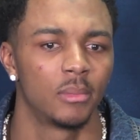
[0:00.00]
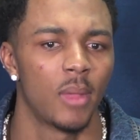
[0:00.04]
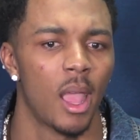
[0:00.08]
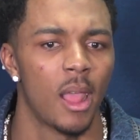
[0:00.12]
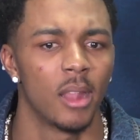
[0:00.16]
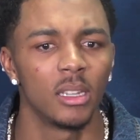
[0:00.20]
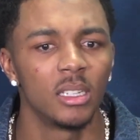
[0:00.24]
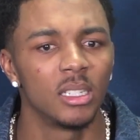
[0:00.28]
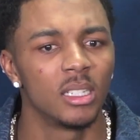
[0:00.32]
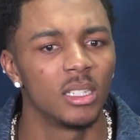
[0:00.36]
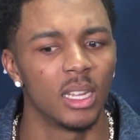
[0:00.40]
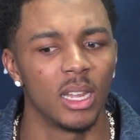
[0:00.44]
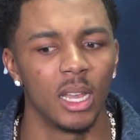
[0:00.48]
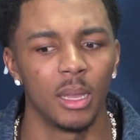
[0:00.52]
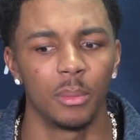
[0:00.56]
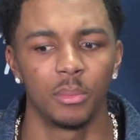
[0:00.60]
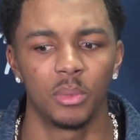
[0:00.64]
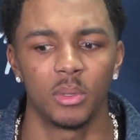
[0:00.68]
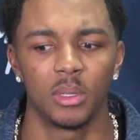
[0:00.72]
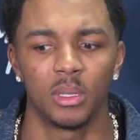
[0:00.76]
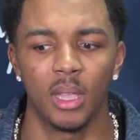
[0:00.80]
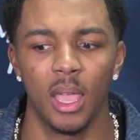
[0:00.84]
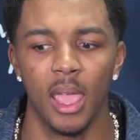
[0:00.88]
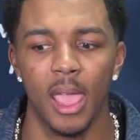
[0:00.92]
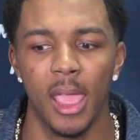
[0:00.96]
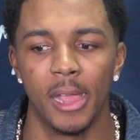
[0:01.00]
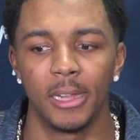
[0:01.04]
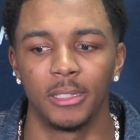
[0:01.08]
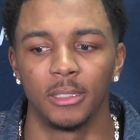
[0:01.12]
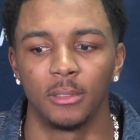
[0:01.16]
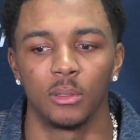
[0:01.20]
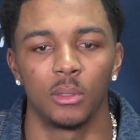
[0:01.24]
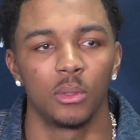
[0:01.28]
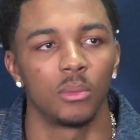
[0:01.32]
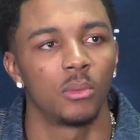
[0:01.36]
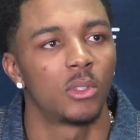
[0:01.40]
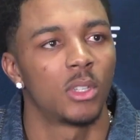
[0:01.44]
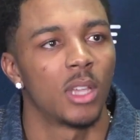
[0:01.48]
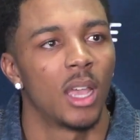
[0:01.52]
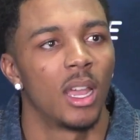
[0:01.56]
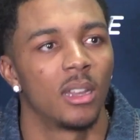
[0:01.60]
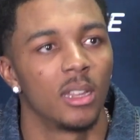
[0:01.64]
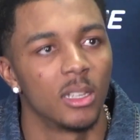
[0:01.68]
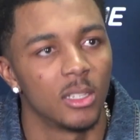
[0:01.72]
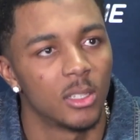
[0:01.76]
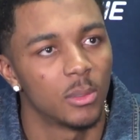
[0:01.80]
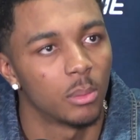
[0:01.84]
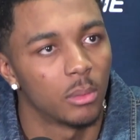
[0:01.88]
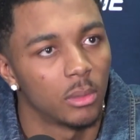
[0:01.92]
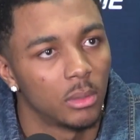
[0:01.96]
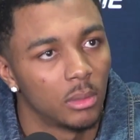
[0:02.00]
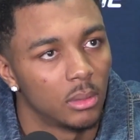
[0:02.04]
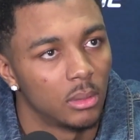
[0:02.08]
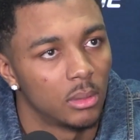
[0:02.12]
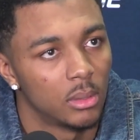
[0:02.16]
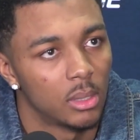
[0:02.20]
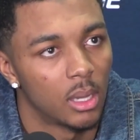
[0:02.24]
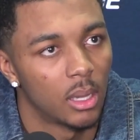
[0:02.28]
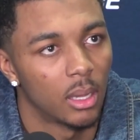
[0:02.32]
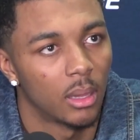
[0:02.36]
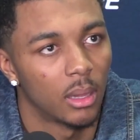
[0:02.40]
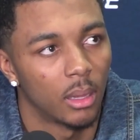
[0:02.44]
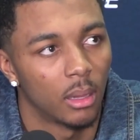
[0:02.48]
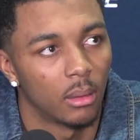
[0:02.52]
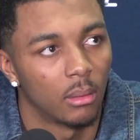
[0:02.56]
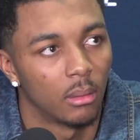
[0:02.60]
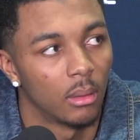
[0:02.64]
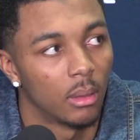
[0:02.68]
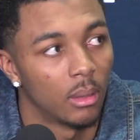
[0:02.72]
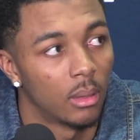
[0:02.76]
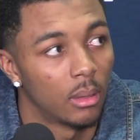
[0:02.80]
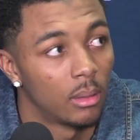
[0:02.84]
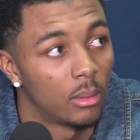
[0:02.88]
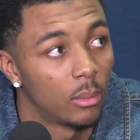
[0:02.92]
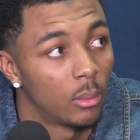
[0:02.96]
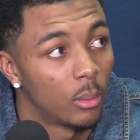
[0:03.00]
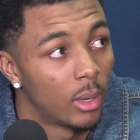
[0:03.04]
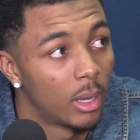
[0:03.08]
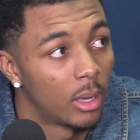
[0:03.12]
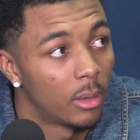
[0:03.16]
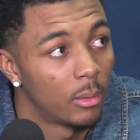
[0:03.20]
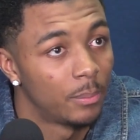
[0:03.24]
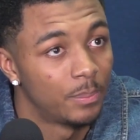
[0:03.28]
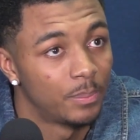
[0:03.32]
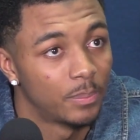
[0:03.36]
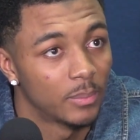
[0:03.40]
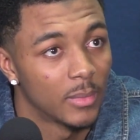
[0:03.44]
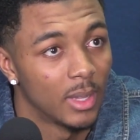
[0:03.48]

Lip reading: At the end of the day, I'm staying shot discipline. Oh wow,